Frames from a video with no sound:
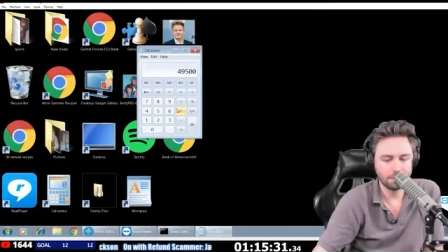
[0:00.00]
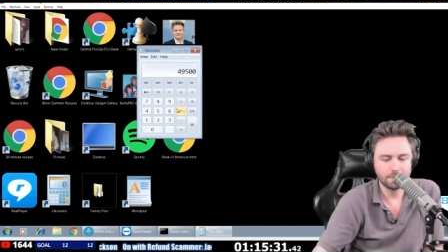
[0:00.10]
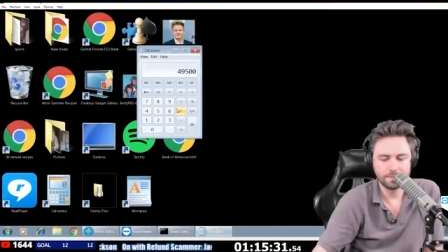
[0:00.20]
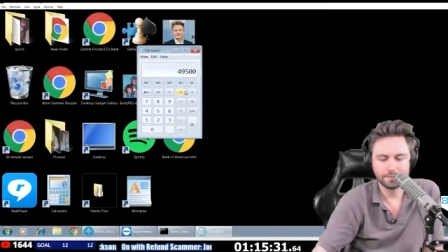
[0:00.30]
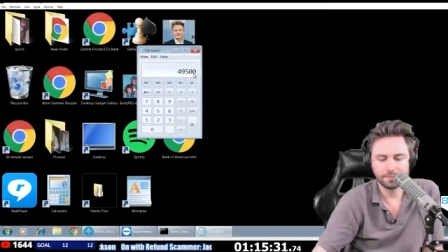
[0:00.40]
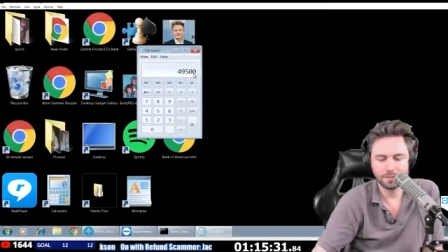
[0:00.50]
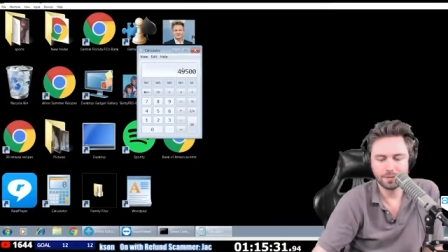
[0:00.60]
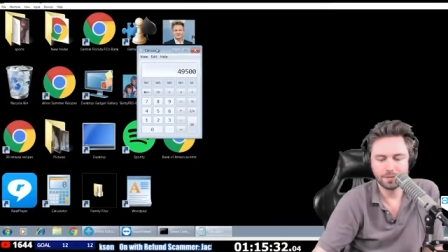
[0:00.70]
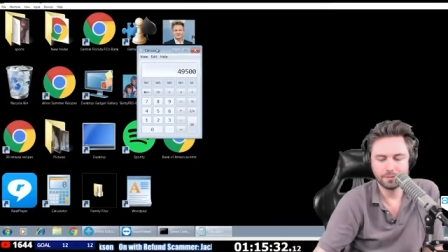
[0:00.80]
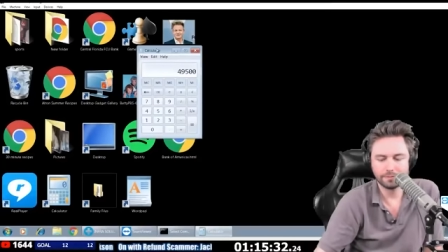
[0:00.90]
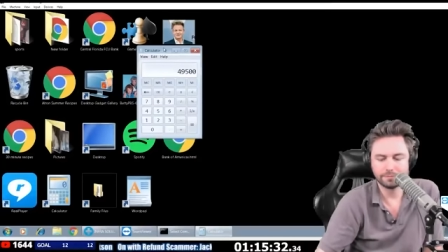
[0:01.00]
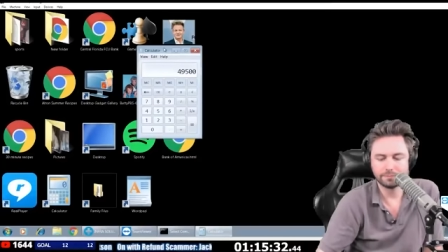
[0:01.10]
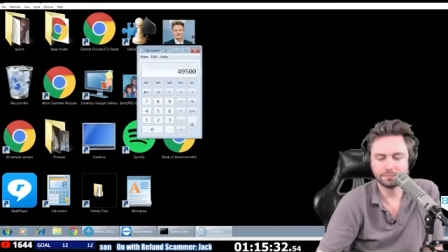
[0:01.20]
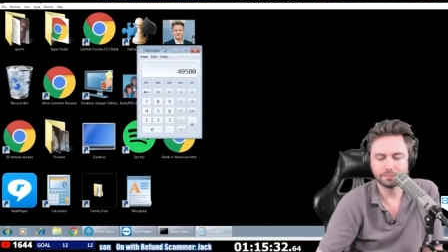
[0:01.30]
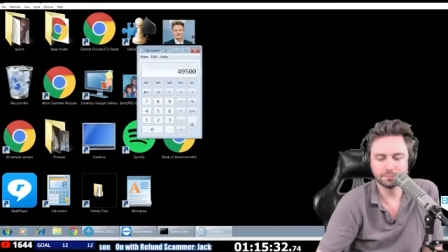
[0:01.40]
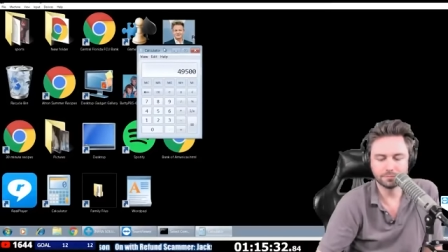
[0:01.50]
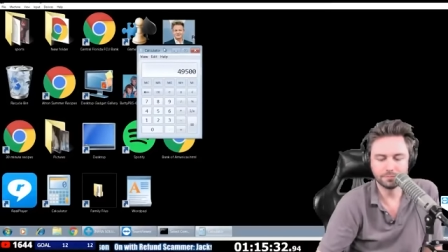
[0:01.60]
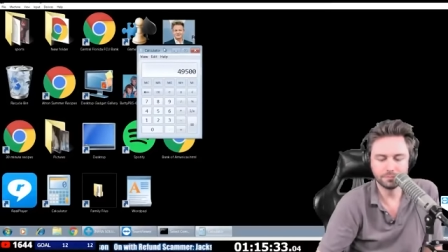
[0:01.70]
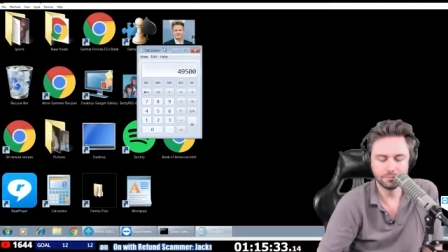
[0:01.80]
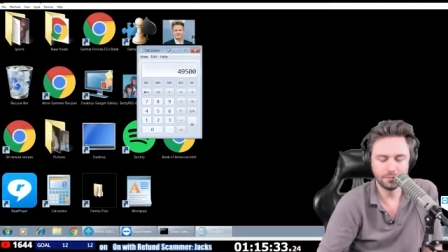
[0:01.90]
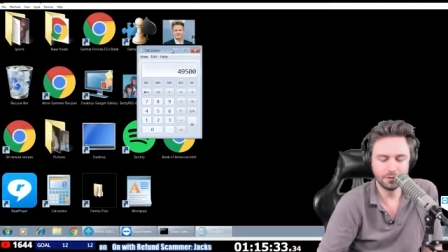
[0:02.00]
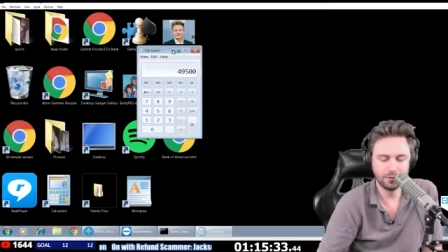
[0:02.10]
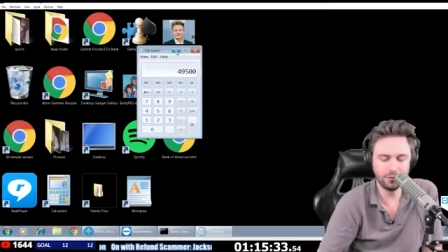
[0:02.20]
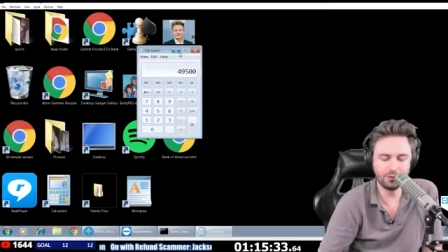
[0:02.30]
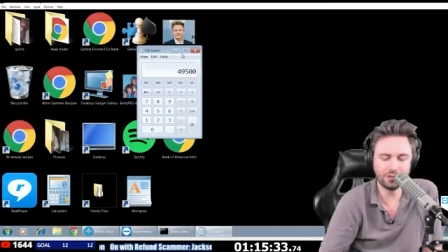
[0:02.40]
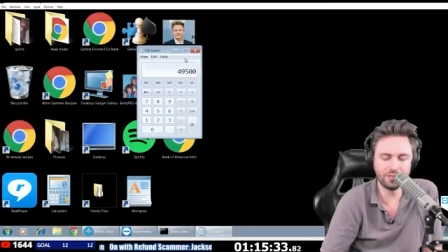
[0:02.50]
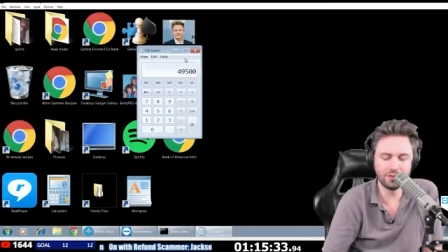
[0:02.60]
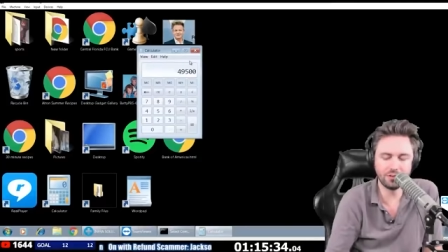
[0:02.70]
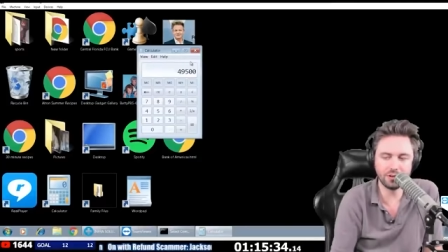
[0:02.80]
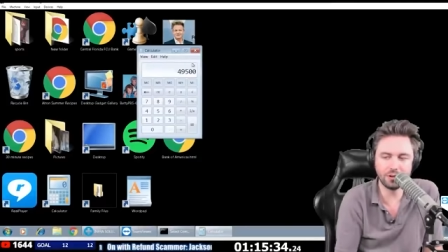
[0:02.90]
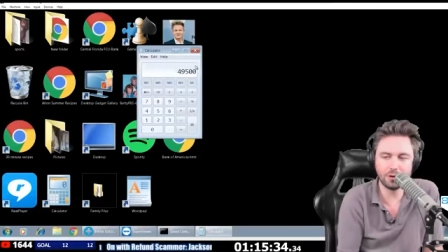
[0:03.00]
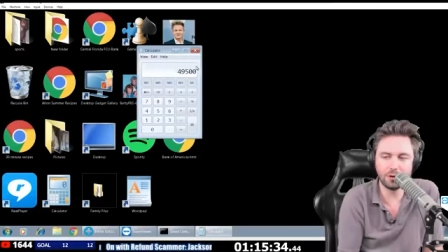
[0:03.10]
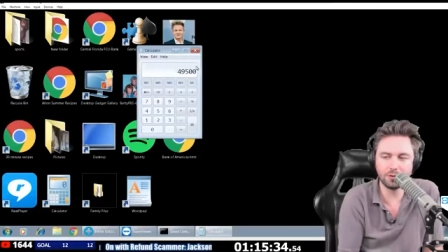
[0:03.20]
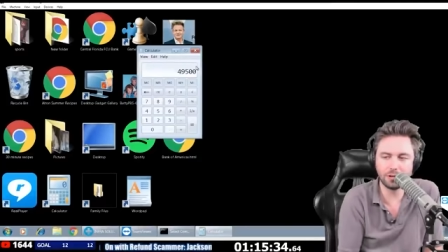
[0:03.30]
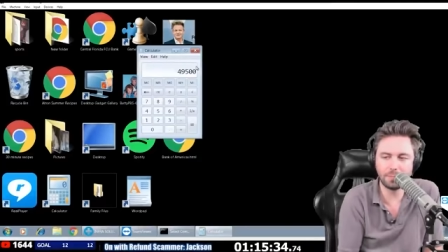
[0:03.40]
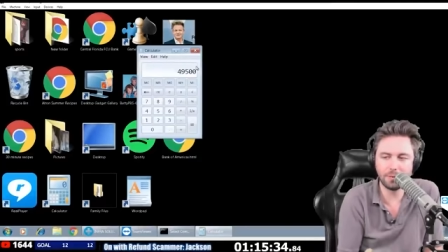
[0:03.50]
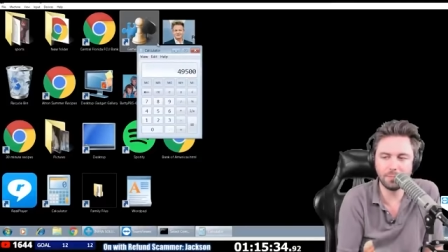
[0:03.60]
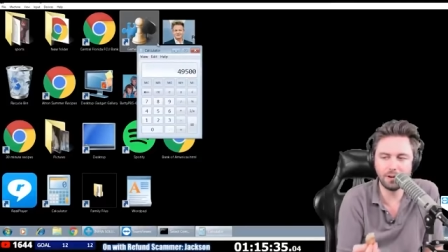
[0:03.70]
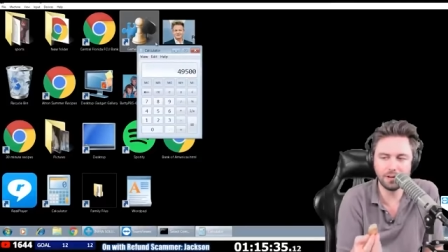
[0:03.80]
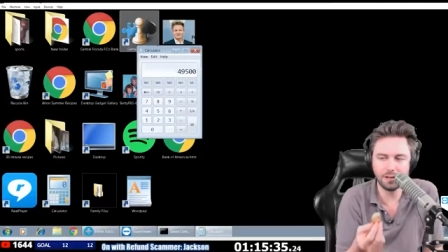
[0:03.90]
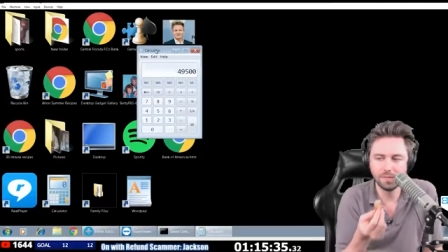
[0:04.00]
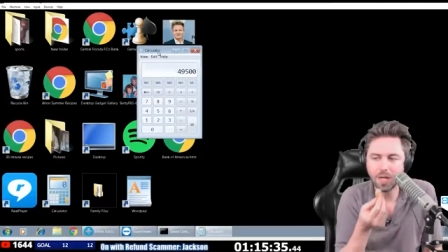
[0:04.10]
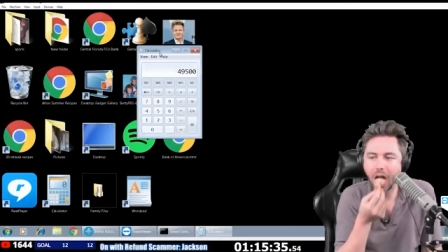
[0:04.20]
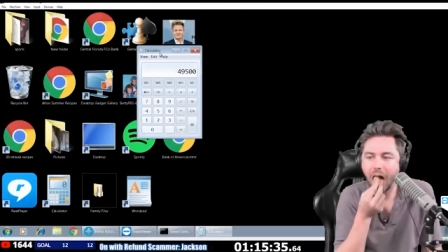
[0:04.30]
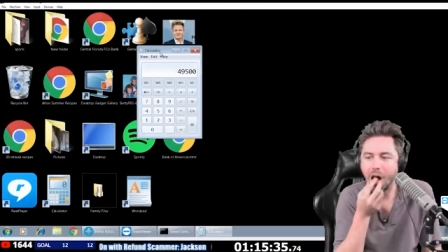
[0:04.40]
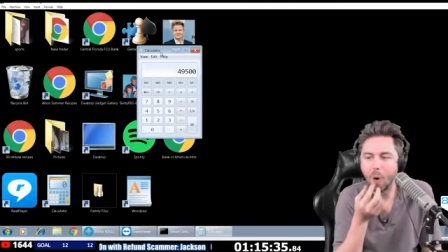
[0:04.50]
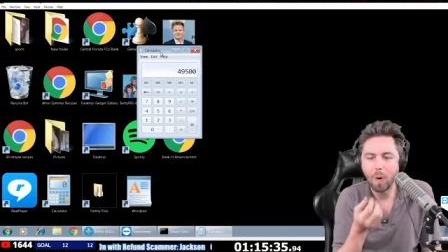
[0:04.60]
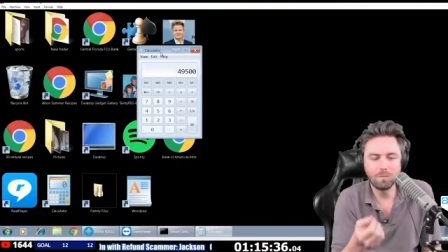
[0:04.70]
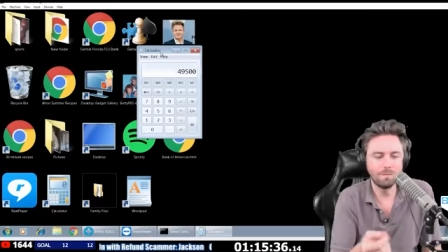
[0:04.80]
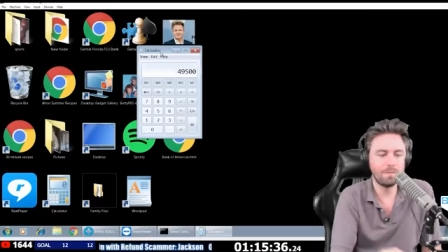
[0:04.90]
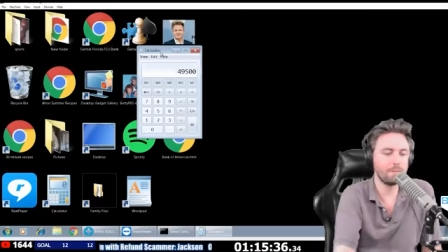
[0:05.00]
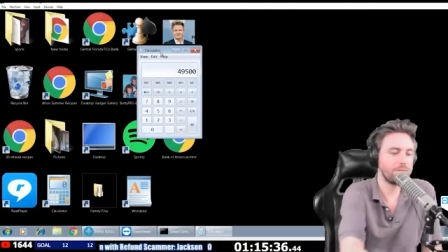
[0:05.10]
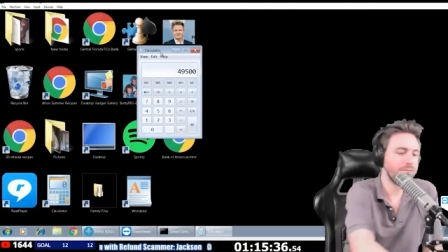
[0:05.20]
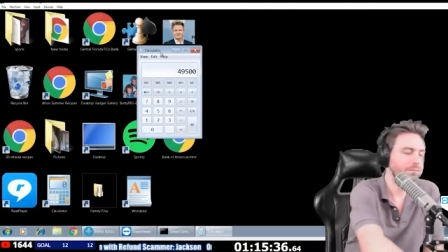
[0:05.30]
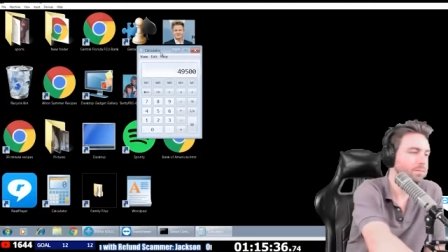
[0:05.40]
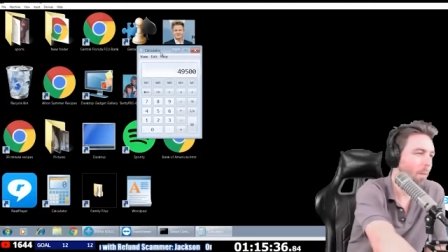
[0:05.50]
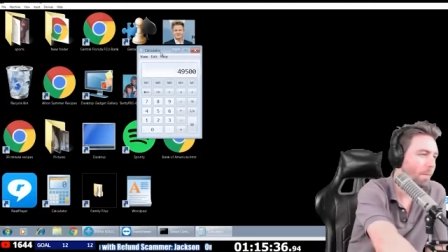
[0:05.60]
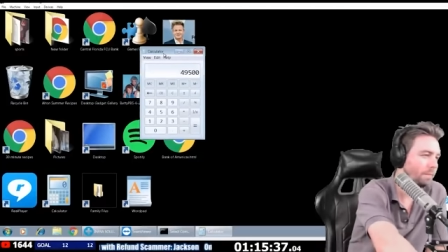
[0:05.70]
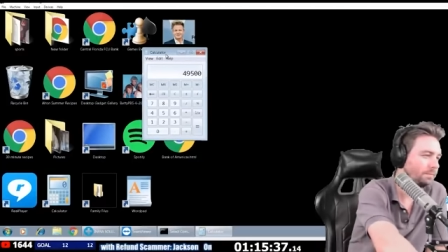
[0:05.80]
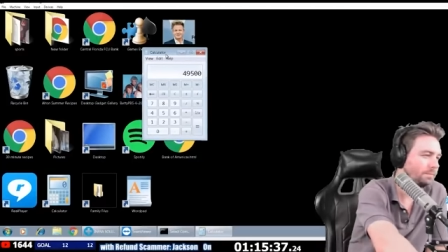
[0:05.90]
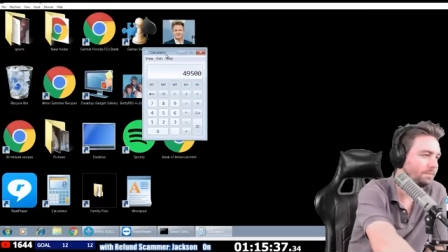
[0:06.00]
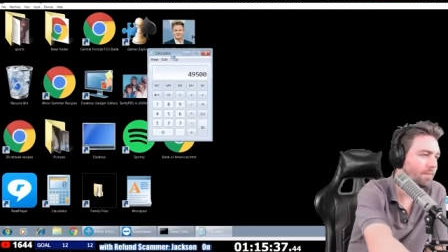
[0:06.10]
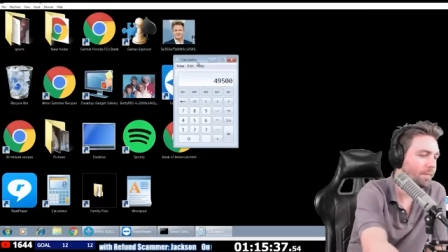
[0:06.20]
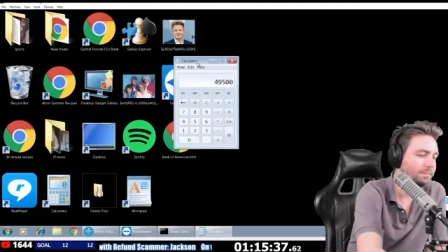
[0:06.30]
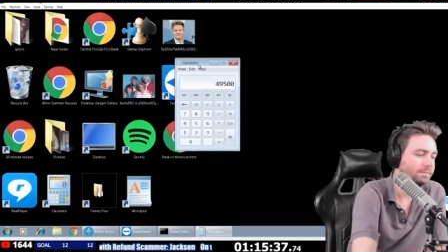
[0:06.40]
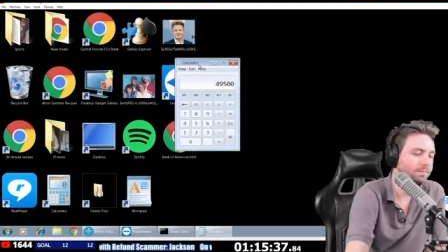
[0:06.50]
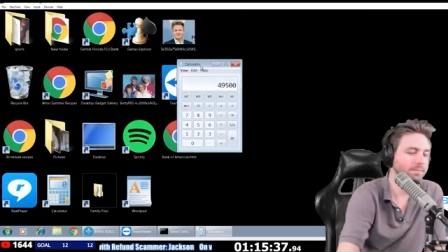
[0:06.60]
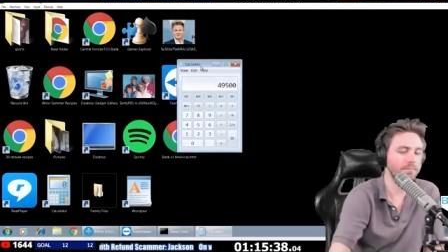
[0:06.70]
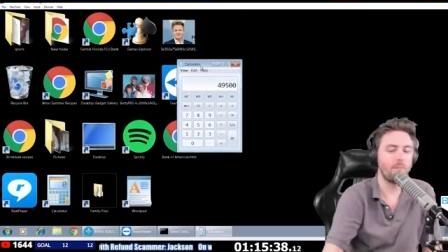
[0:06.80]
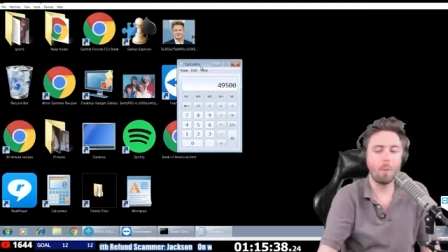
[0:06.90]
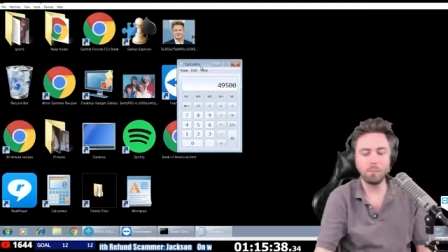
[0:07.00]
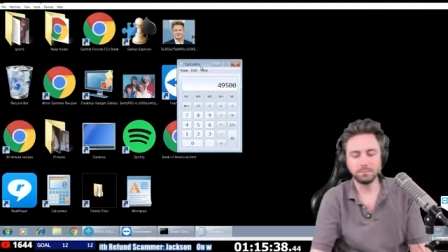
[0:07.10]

I decided to call him up two weeks later to surprise him at around six A M India time, asking for a presentation.